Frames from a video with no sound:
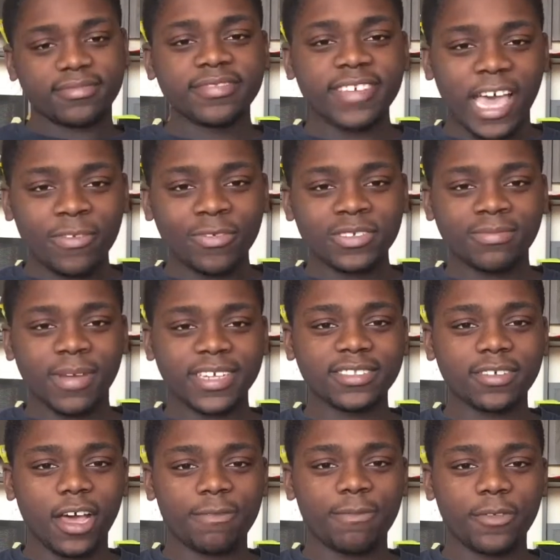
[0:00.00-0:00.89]
That was my
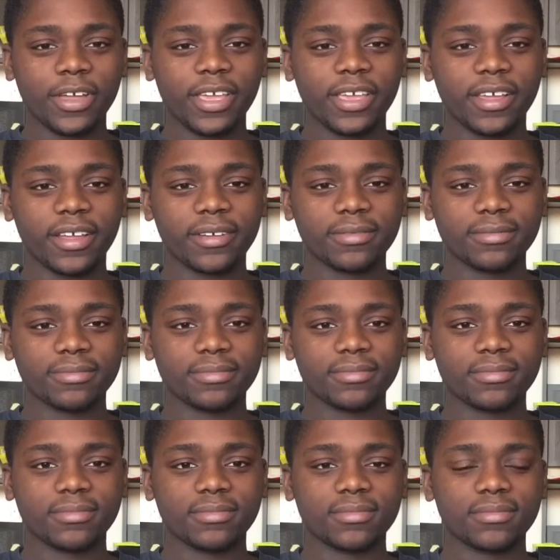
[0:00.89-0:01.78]
sophomore year.
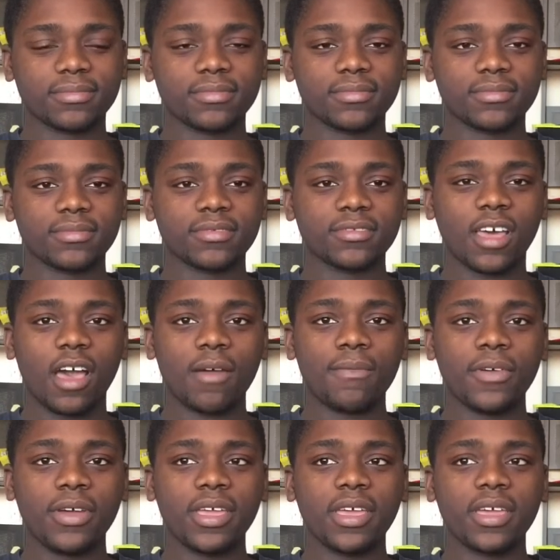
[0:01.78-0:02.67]

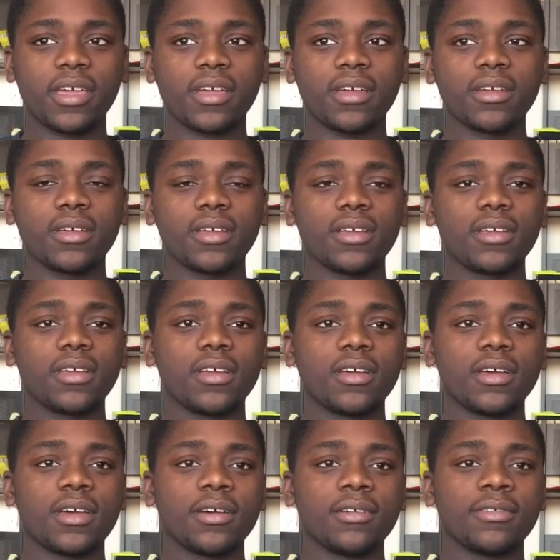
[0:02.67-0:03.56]
Sophomore year
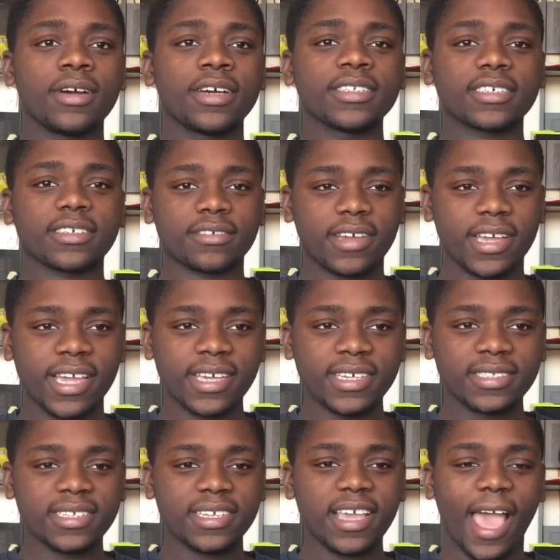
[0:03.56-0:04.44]
was
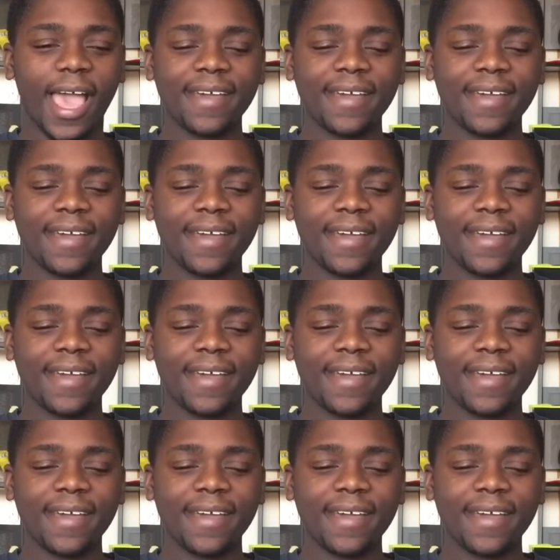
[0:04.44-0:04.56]
crazy.